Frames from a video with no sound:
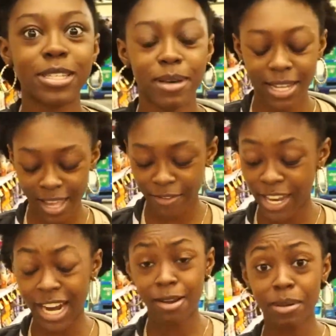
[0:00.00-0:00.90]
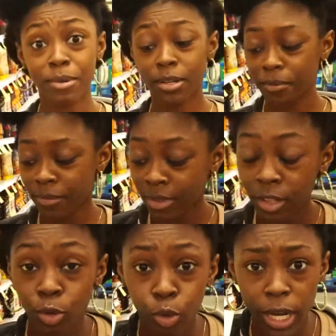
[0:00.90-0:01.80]
in my life, and I remember
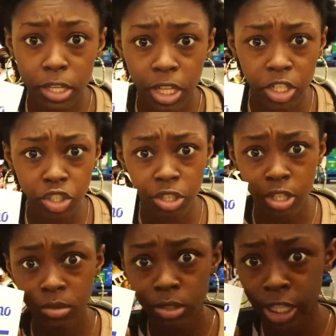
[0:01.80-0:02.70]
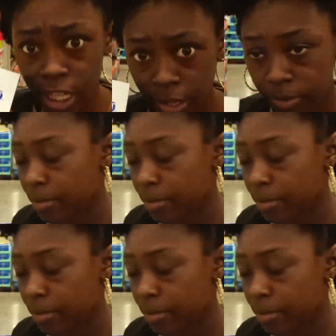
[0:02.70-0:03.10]
granulated sugar. We need it.